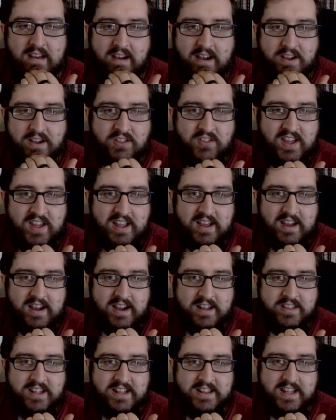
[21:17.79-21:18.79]
I think
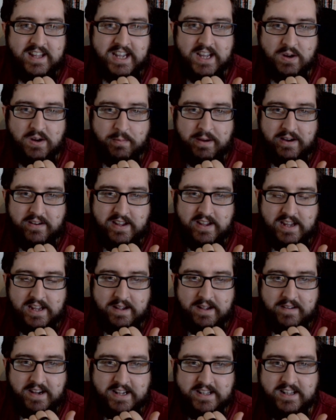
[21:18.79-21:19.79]
they go about
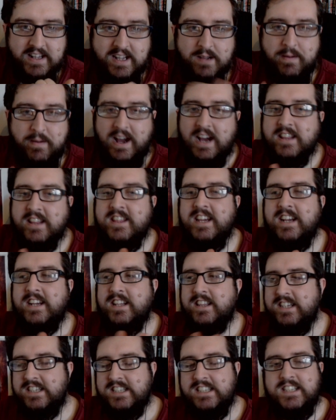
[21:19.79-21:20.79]
here. I think
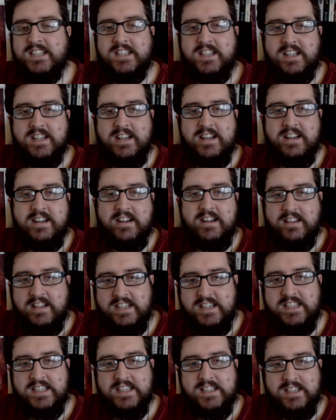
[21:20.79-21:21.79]
this is the
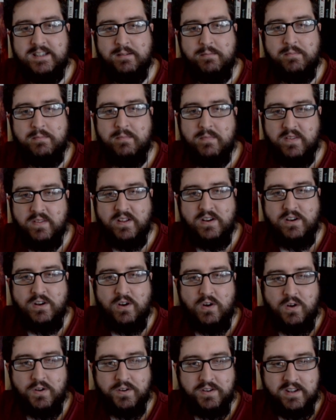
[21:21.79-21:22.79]

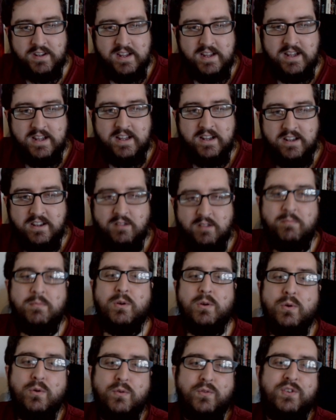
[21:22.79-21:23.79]
nod to
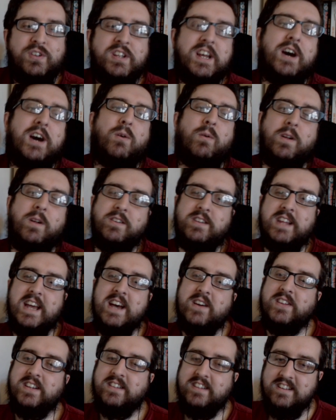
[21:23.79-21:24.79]
move Sauron
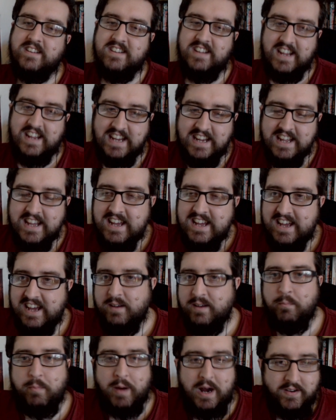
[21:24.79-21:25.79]
down into D
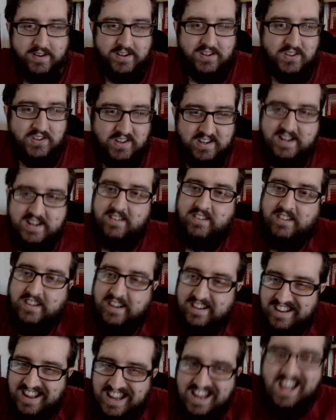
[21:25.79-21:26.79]
and Barad-dûr down into
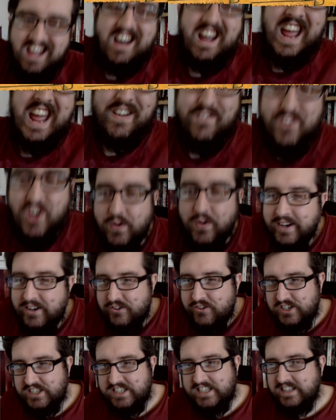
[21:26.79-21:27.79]
D. I have no
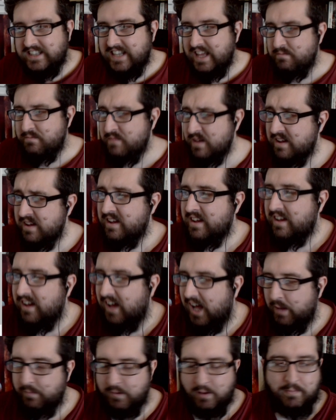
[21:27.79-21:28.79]
interest in them.
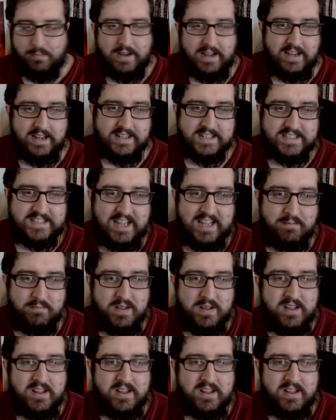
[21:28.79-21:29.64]
I'm not playing as them.